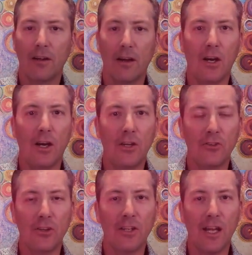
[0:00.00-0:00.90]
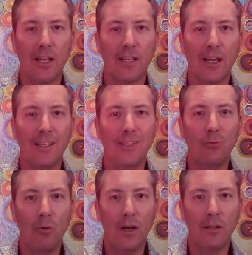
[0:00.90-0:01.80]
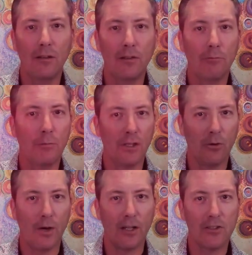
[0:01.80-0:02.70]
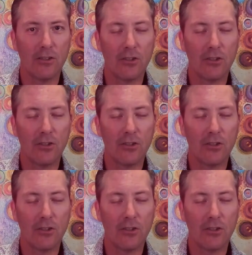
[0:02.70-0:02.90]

191 milliwatts.